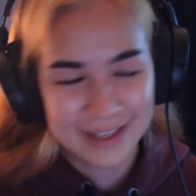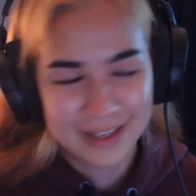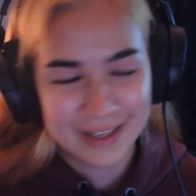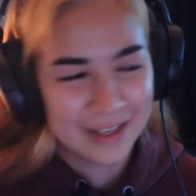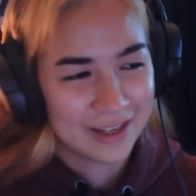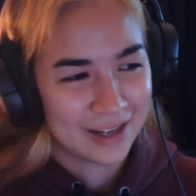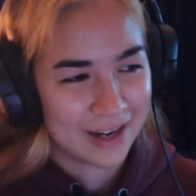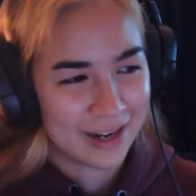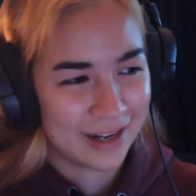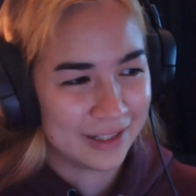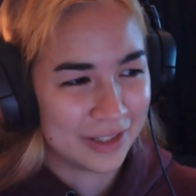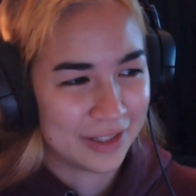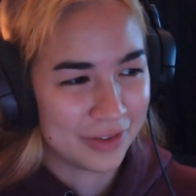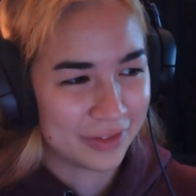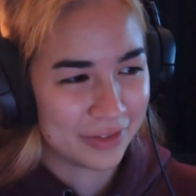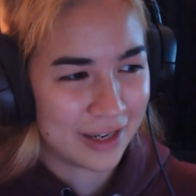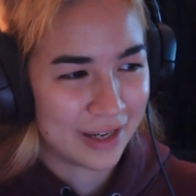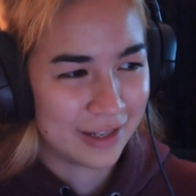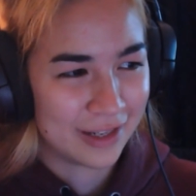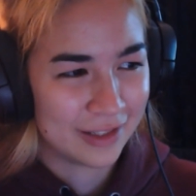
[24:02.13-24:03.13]
Mm-hmm. I know
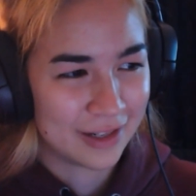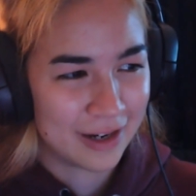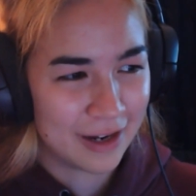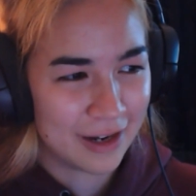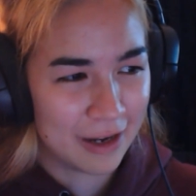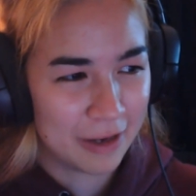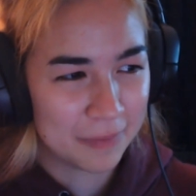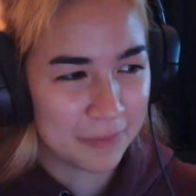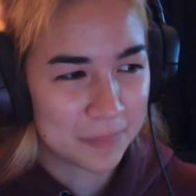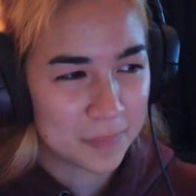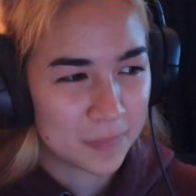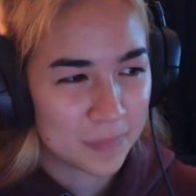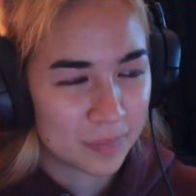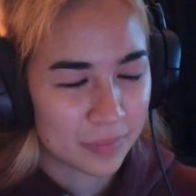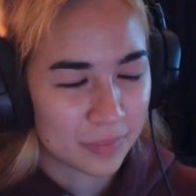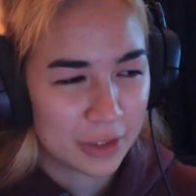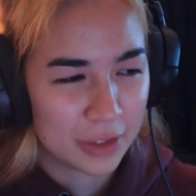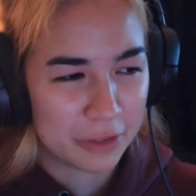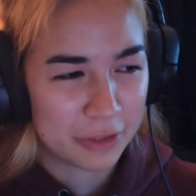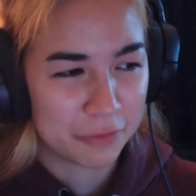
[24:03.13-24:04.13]
that uh,
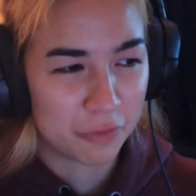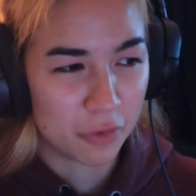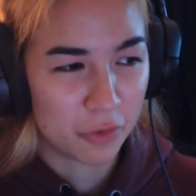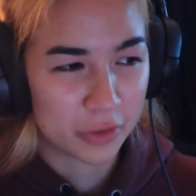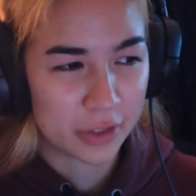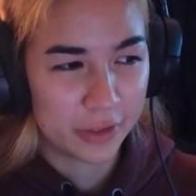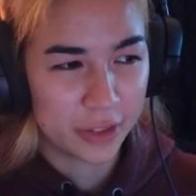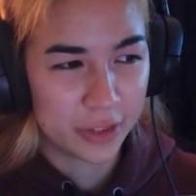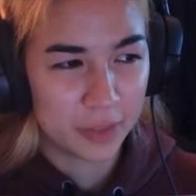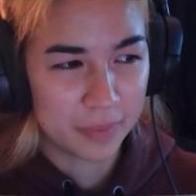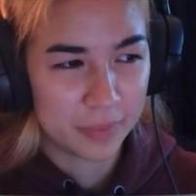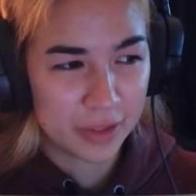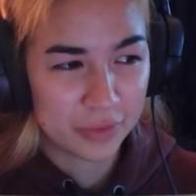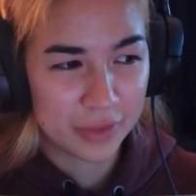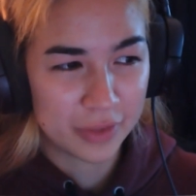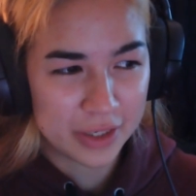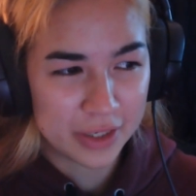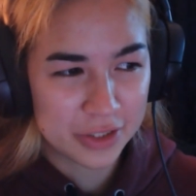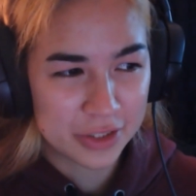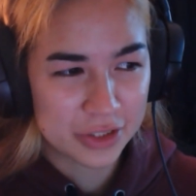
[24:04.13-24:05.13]
four color mid
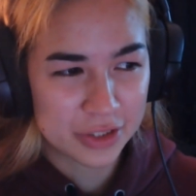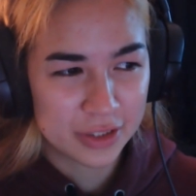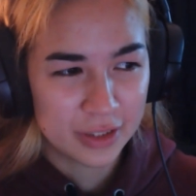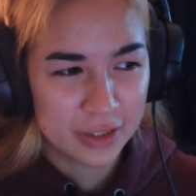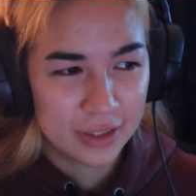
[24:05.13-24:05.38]
range